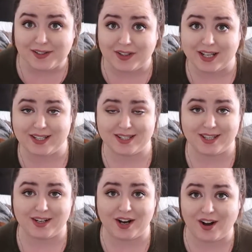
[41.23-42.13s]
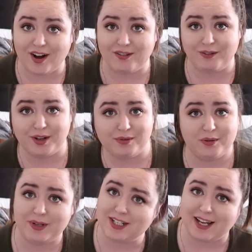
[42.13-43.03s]
so that's the knockoff one
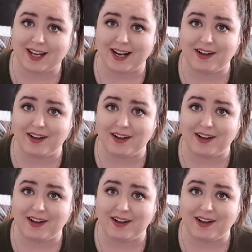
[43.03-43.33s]
we'll be checking